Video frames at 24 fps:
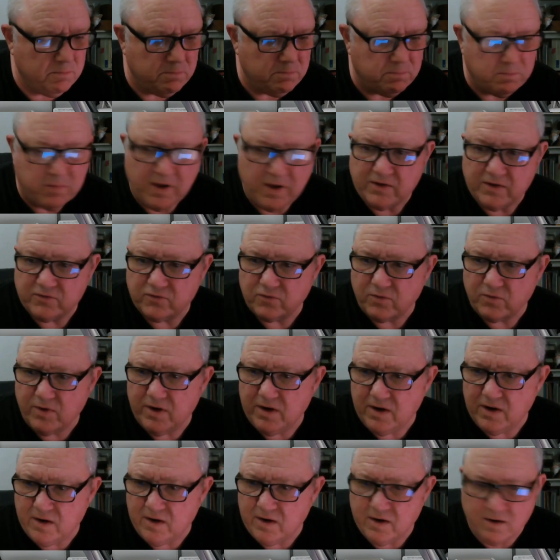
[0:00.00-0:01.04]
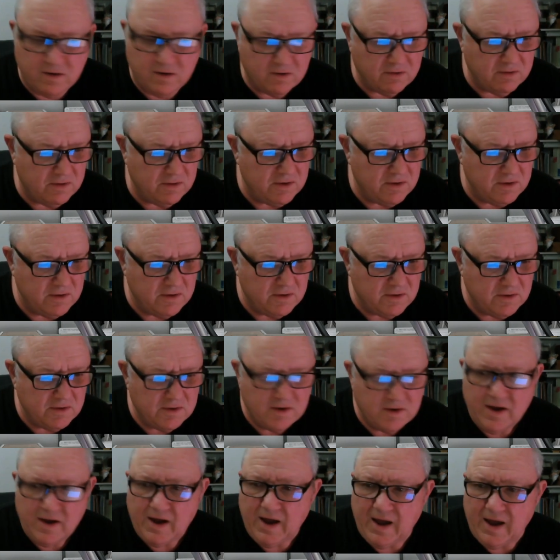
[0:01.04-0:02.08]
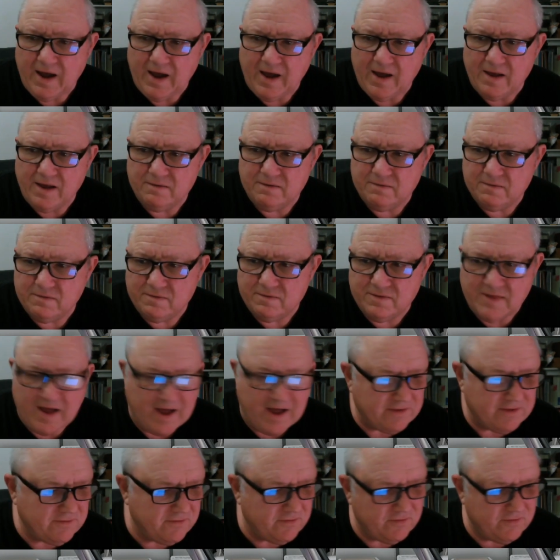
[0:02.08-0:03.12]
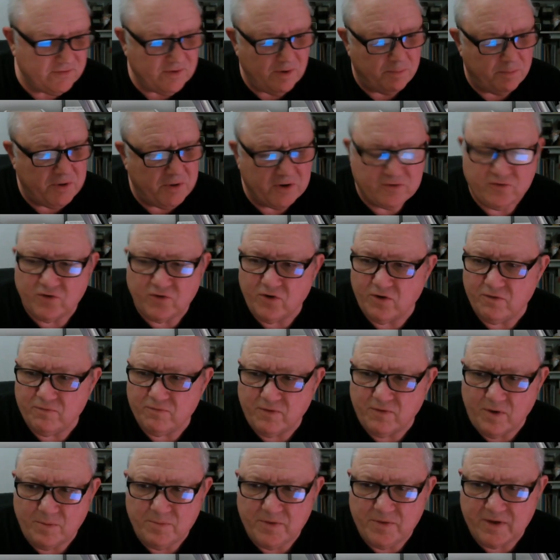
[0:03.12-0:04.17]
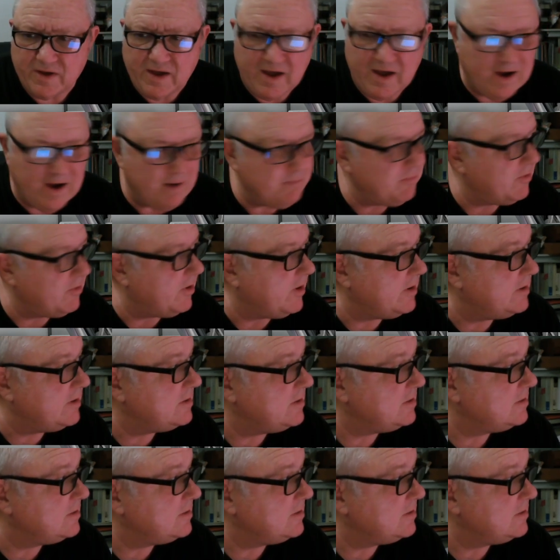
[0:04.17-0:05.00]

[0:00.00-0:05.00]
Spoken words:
blank screen in here, and that's a picture from the camera.